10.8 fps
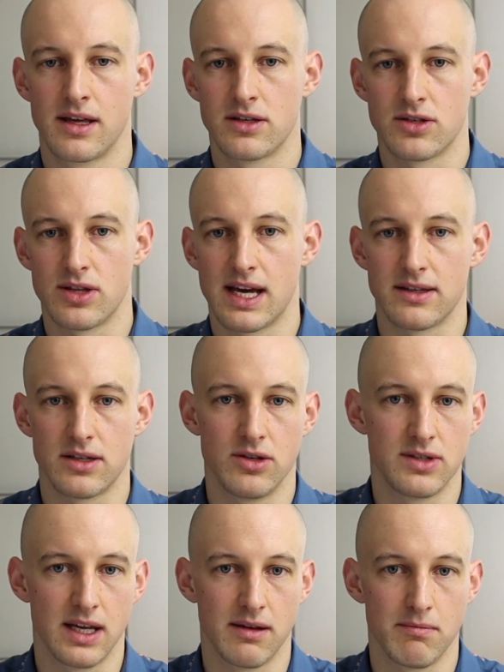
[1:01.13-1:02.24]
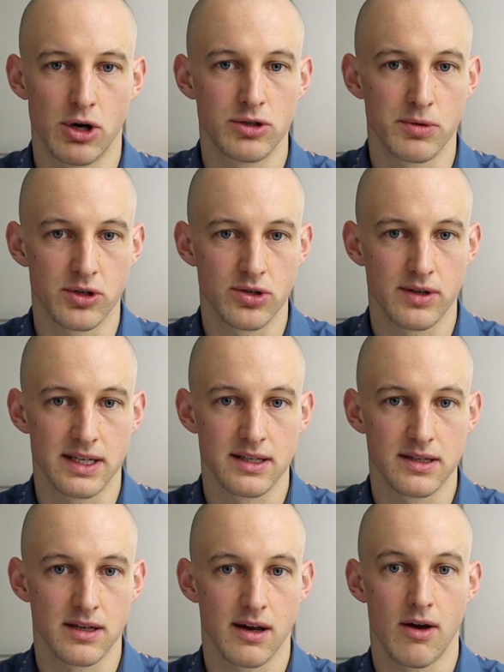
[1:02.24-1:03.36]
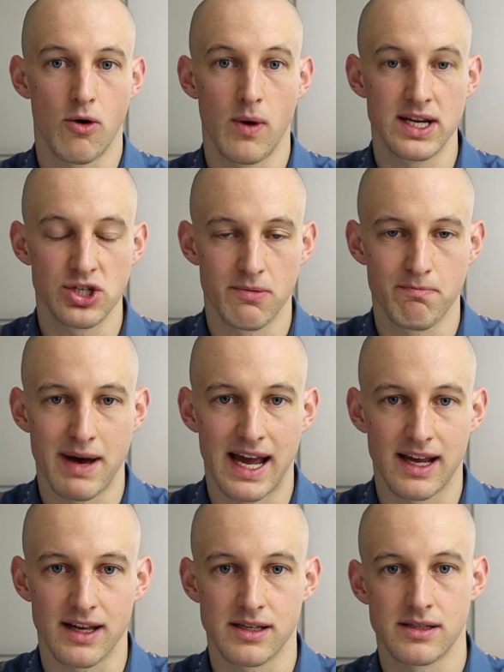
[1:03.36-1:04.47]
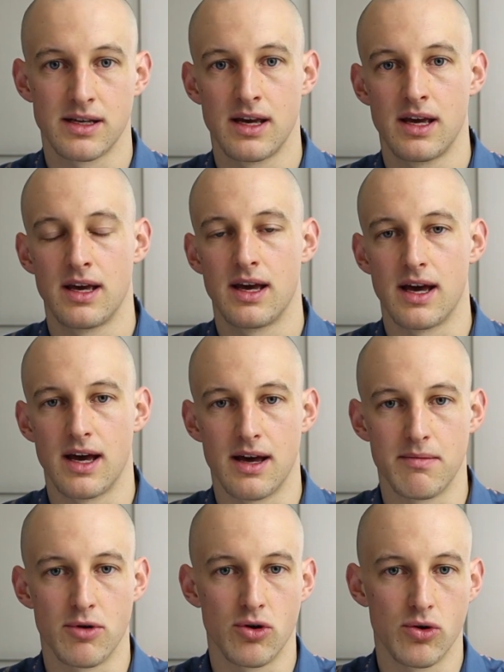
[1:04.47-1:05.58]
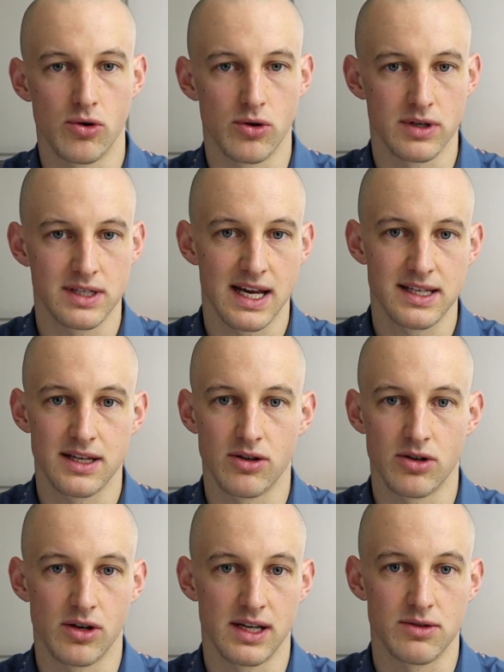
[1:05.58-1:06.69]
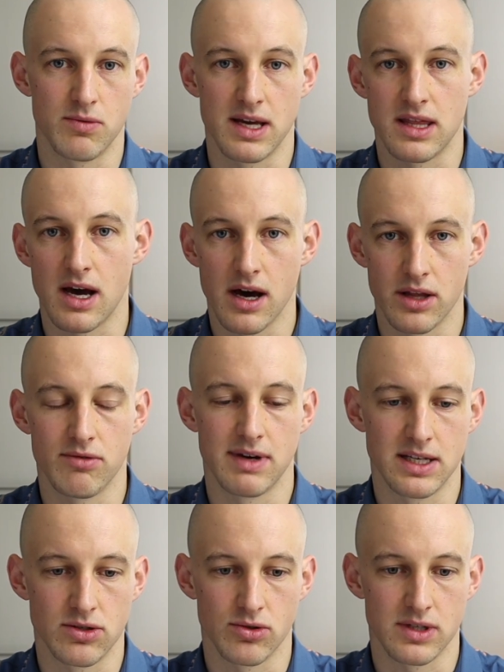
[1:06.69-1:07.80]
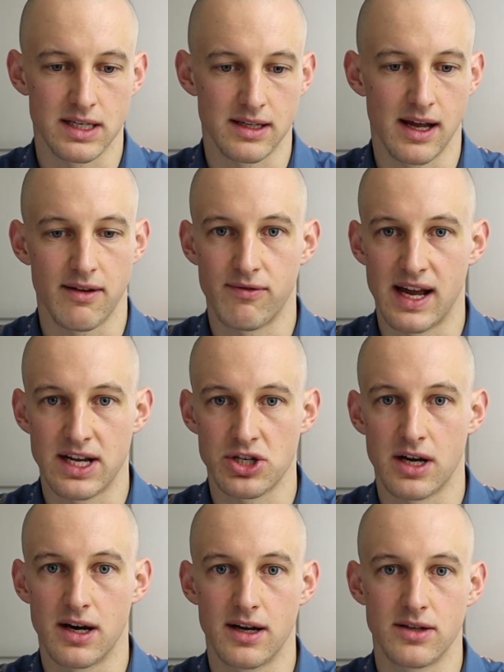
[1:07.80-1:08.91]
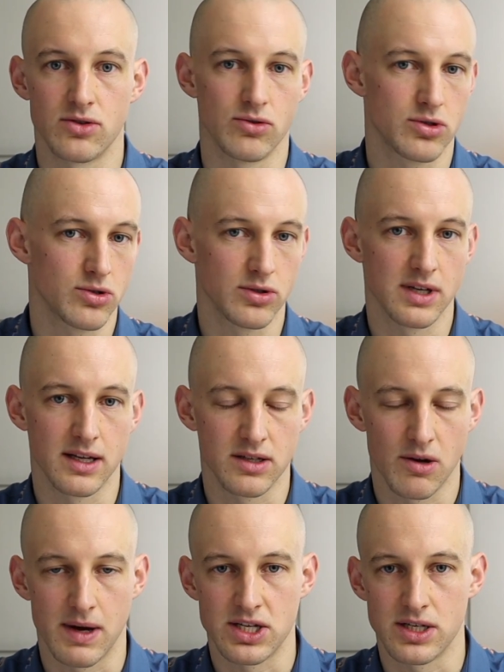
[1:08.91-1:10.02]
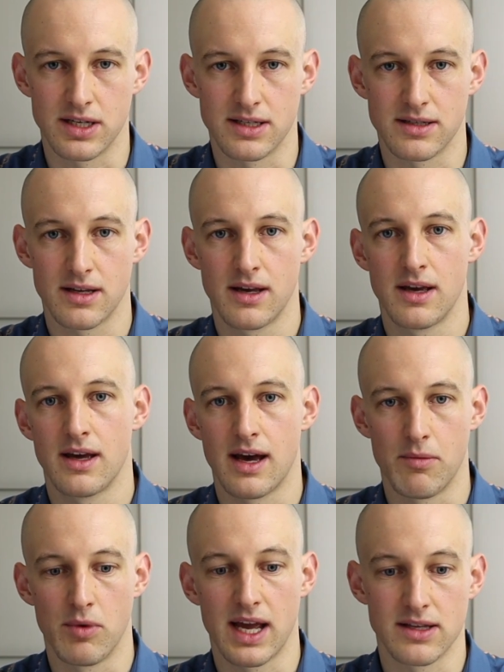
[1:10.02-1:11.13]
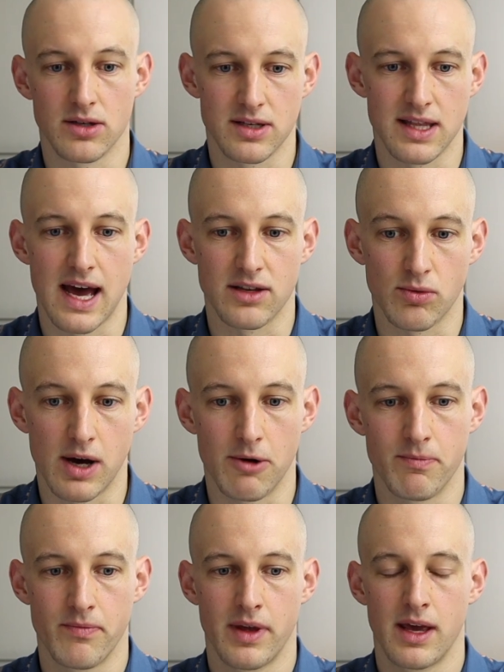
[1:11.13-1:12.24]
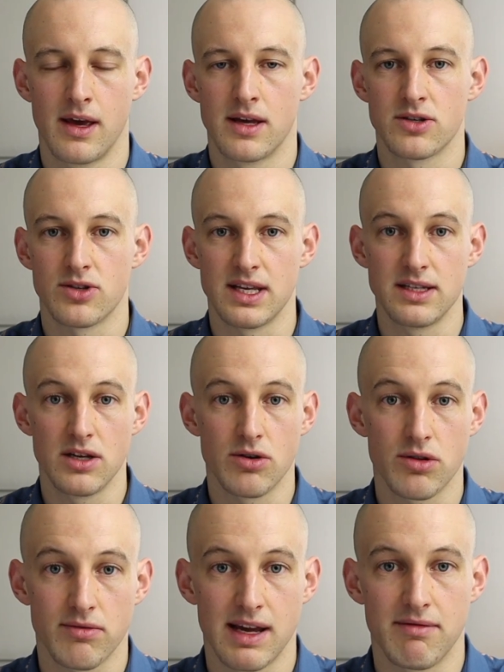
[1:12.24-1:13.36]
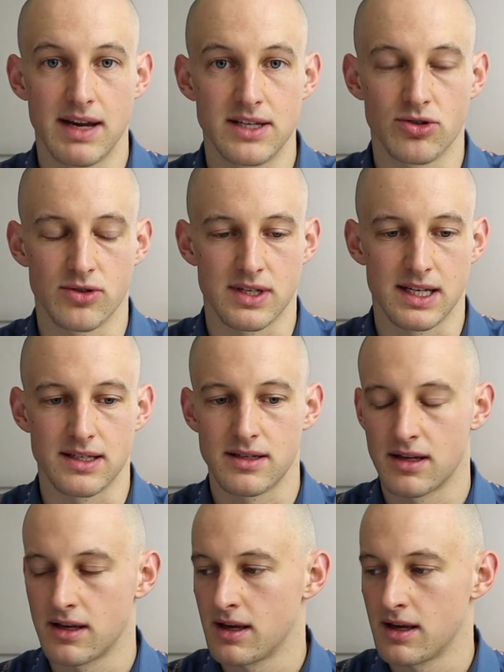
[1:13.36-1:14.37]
So that's using multiple choice question banks or testing your knowledge with other resources like flashcards or short answer questions. And we'll get onto that as well. So these are your 3 resources.